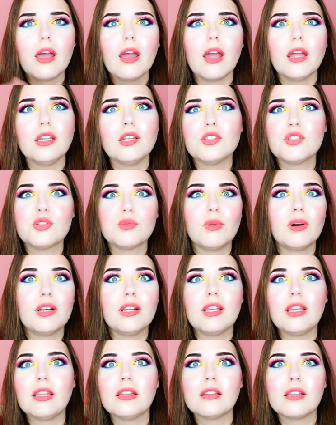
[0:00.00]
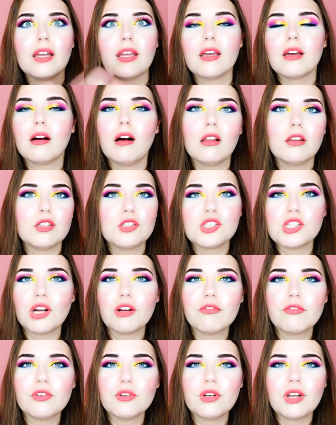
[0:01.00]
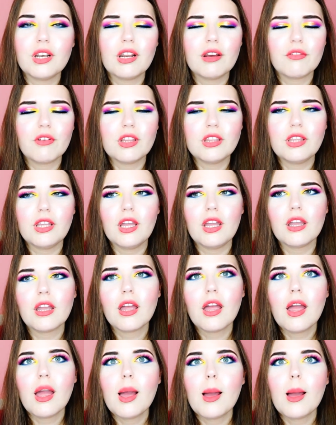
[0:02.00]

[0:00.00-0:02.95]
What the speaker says: and you just want to eat like all the junk food and everything.